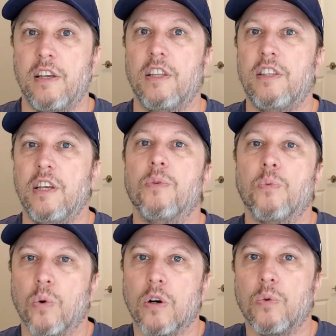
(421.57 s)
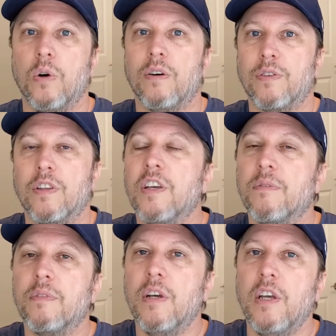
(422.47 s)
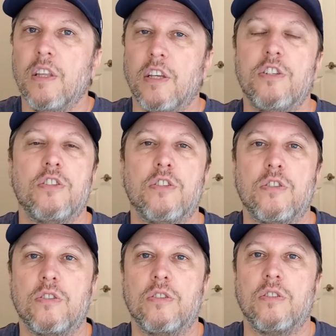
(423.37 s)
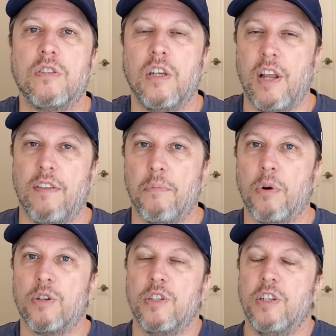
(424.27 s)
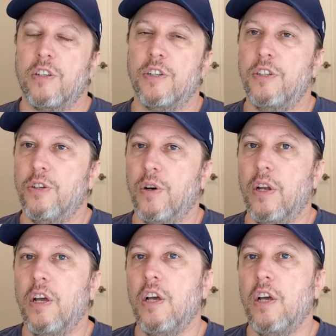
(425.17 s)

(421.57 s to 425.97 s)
it didn't work well for them. They just didn't have the personnel to do it.